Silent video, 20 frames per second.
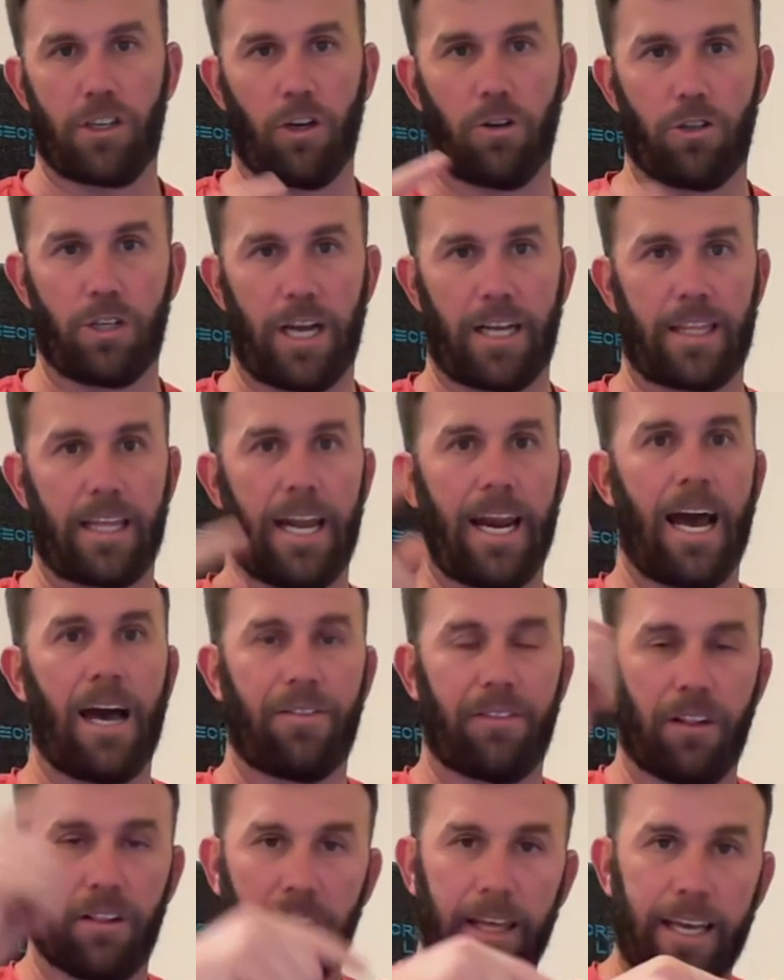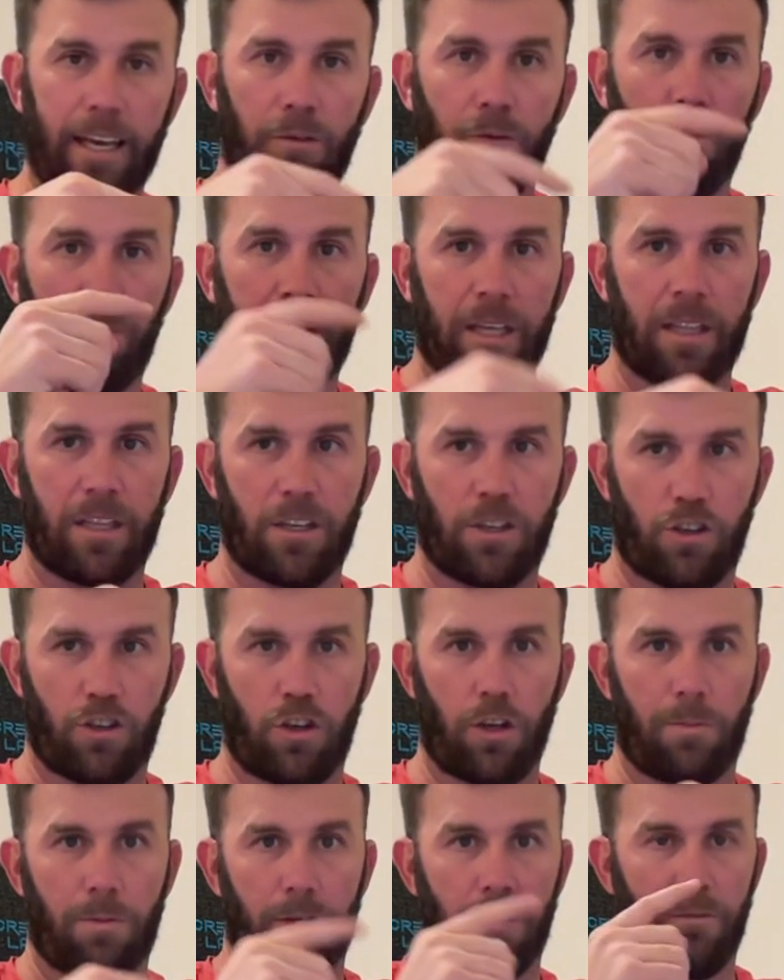Go check that out. The link will be in the
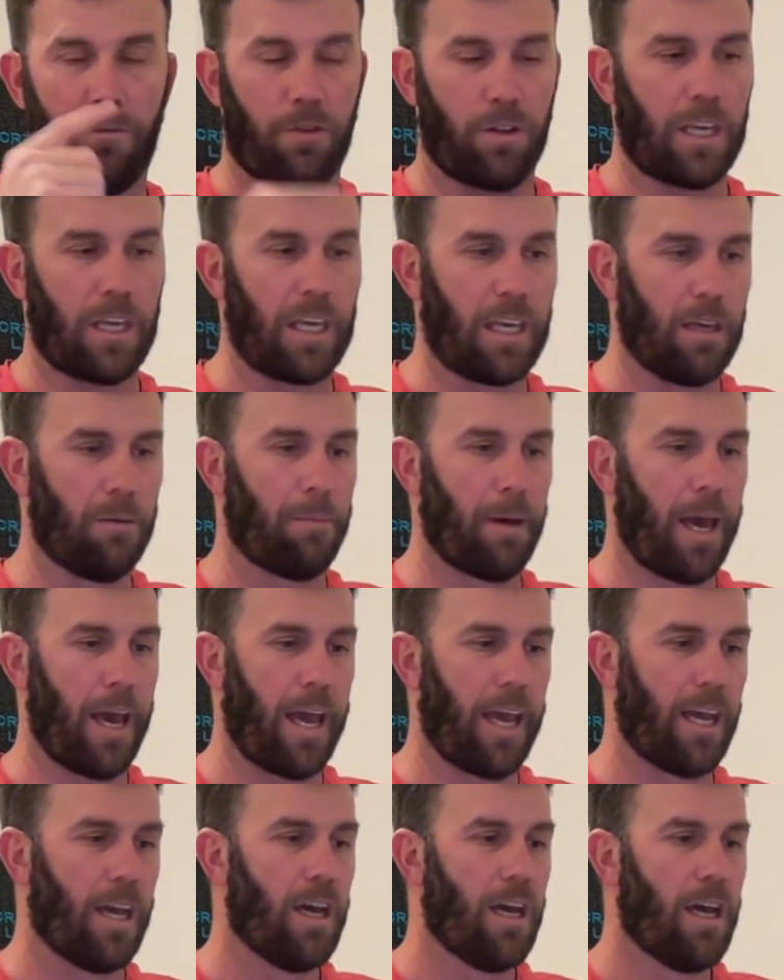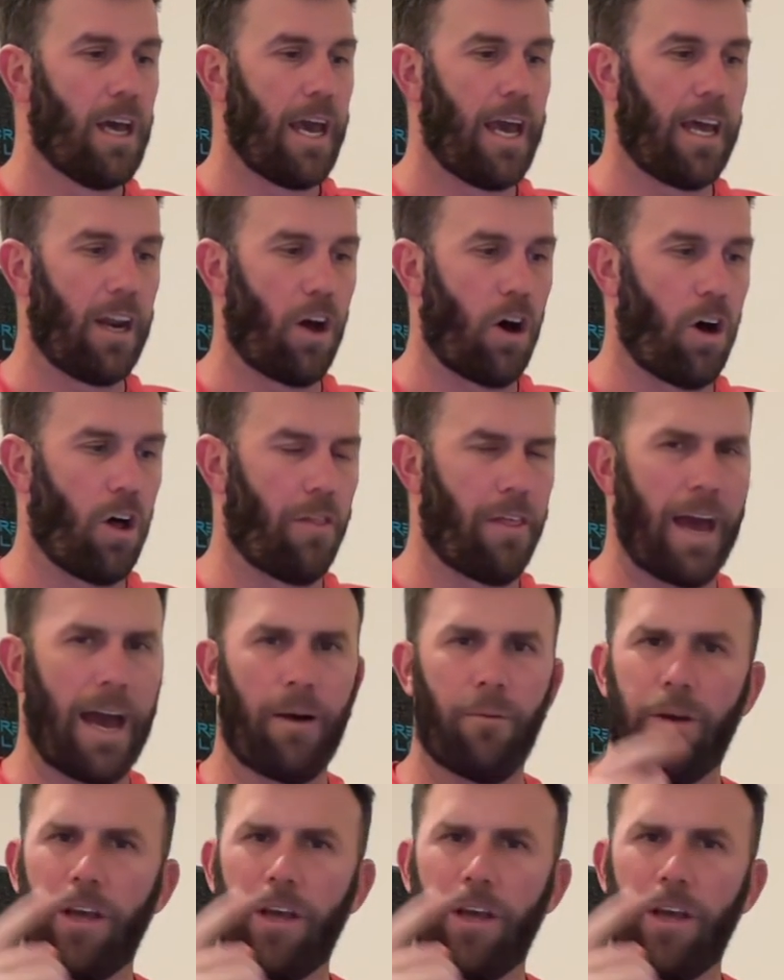description for the eBay and all that.